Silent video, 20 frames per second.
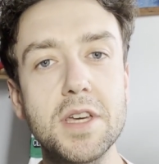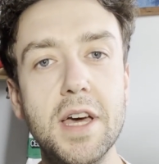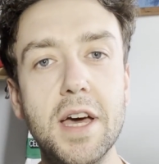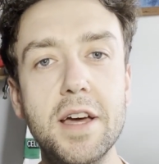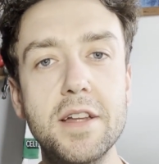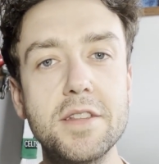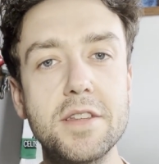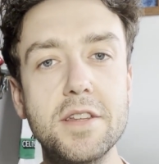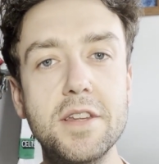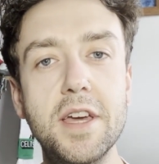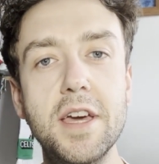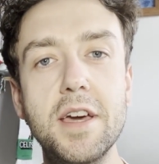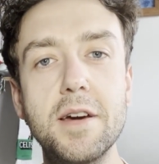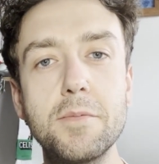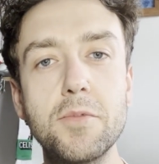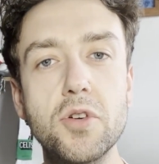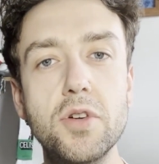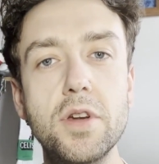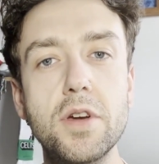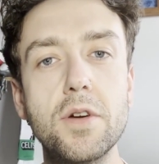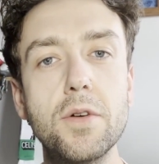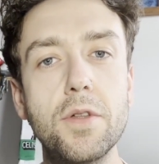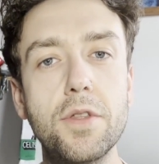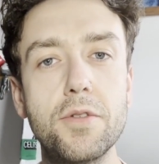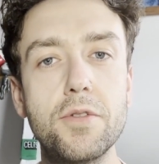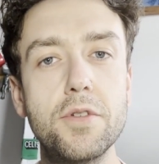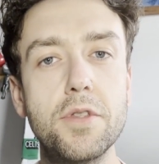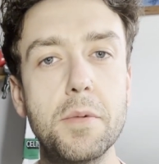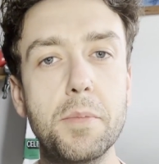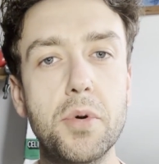and today I'm going to go
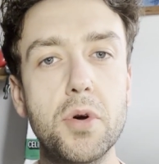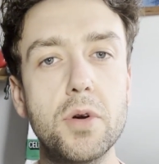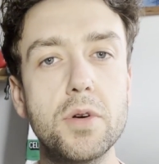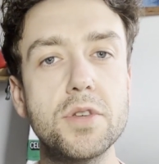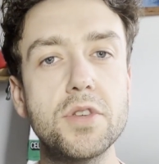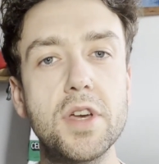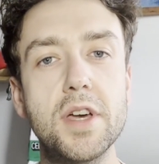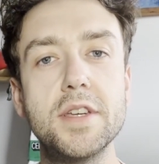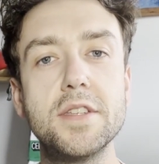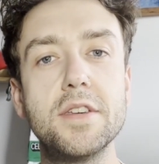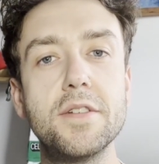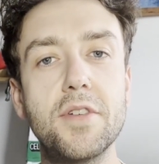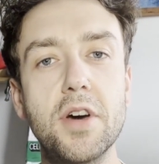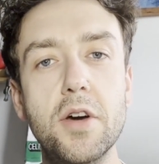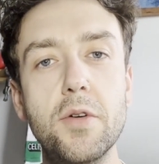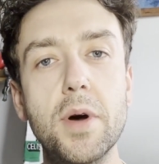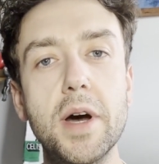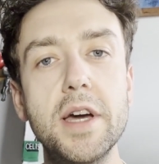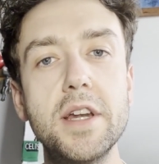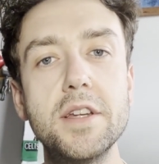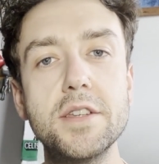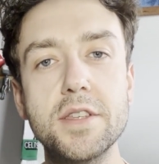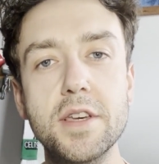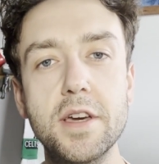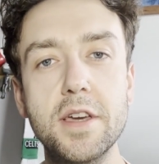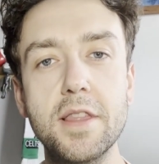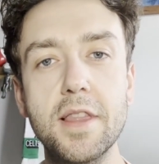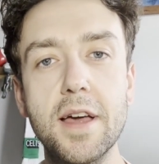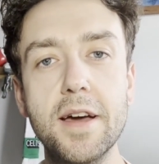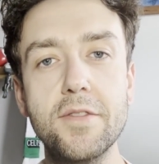through the process of how I
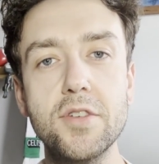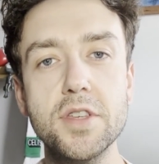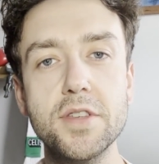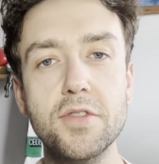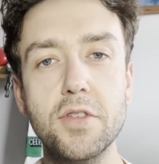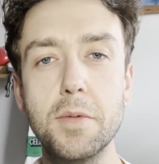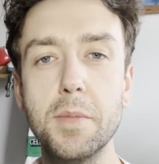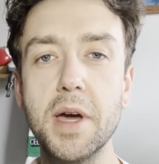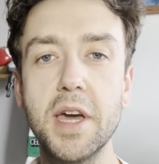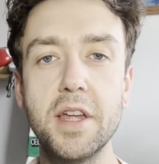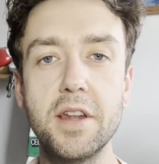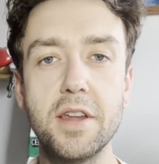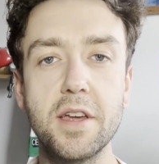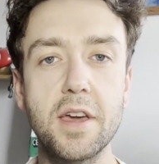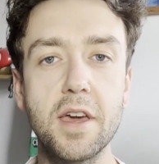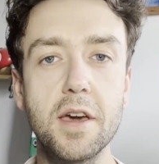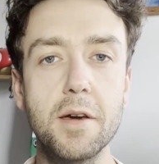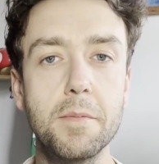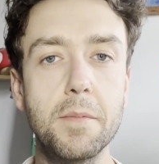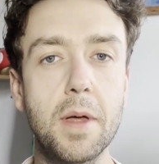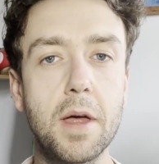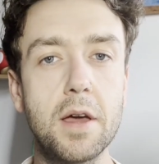design levels for my indie game.